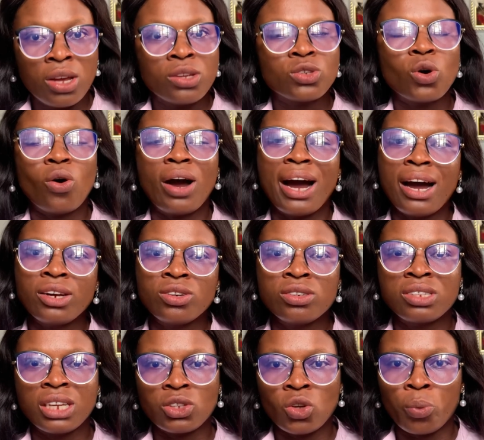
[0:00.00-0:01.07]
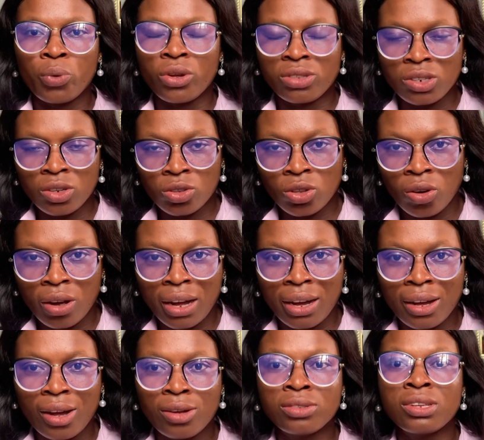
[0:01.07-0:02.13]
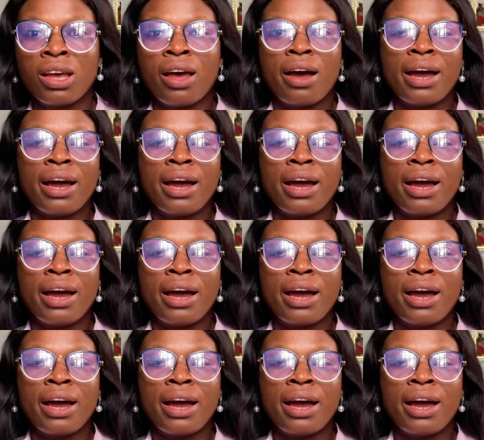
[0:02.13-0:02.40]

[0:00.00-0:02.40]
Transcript: So how do you set up your TikTok account?